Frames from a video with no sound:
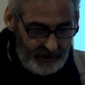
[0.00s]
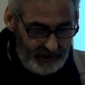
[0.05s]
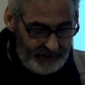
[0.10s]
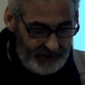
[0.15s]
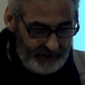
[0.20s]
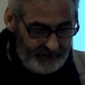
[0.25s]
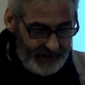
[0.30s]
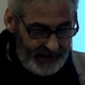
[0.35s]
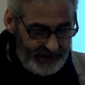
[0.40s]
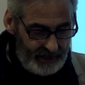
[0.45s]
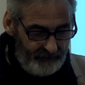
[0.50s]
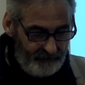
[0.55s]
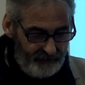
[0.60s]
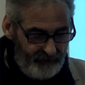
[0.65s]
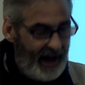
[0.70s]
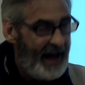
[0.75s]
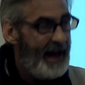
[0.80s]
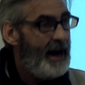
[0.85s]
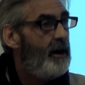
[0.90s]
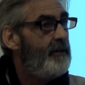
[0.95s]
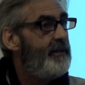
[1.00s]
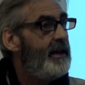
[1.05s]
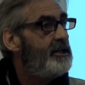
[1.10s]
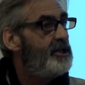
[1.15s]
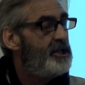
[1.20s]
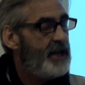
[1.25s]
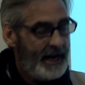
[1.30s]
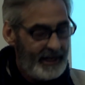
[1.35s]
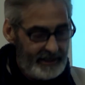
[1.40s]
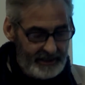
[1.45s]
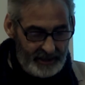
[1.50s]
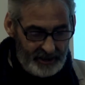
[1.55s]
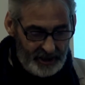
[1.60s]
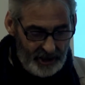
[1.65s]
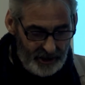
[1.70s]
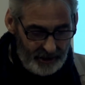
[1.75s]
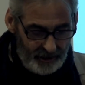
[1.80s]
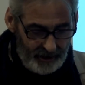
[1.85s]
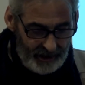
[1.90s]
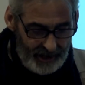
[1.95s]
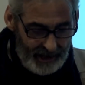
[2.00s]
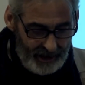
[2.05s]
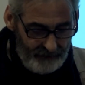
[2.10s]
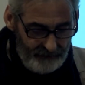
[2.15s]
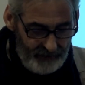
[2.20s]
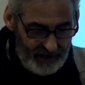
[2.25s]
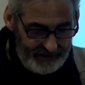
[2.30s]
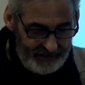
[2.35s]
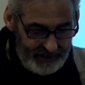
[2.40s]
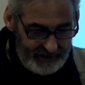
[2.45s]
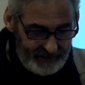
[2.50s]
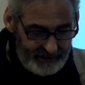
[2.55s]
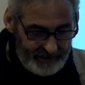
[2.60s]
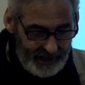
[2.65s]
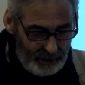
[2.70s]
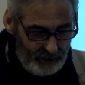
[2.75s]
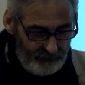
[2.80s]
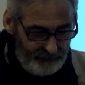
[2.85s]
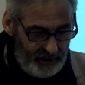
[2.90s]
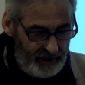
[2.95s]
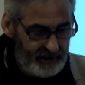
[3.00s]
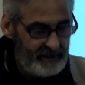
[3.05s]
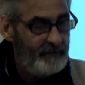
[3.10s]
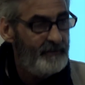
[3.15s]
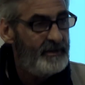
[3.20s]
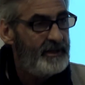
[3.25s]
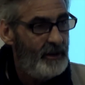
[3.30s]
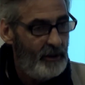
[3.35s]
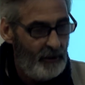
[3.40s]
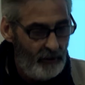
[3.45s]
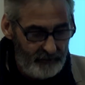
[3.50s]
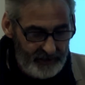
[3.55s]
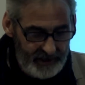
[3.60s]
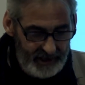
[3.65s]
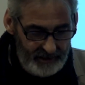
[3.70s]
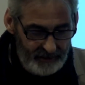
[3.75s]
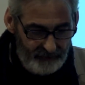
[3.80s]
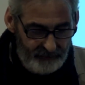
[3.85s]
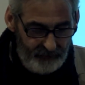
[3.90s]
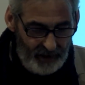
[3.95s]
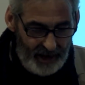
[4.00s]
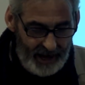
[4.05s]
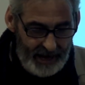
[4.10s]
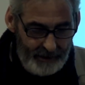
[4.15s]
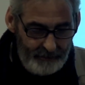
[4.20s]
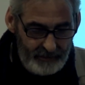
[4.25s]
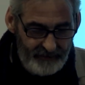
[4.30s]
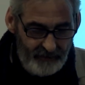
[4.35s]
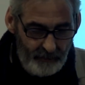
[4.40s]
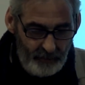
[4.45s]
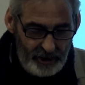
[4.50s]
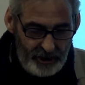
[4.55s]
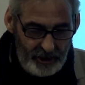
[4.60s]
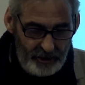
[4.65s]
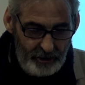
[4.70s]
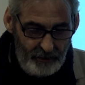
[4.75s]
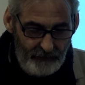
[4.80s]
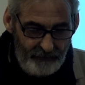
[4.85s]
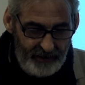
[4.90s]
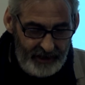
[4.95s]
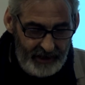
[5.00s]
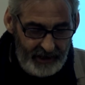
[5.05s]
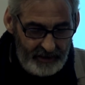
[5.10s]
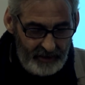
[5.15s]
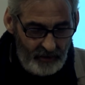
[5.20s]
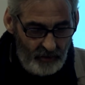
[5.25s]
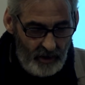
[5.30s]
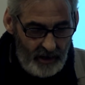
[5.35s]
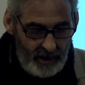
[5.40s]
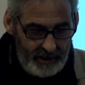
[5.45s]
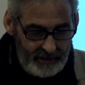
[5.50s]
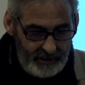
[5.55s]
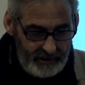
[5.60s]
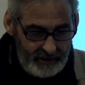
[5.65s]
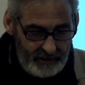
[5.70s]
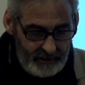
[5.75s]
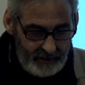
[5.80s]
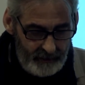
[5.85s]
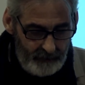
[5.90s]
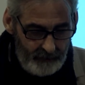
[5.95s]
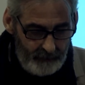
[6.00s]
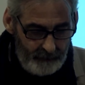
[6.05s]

then they vow their chaste eternal love and then sacrifice themselves in the flames from which a new phoenix arises.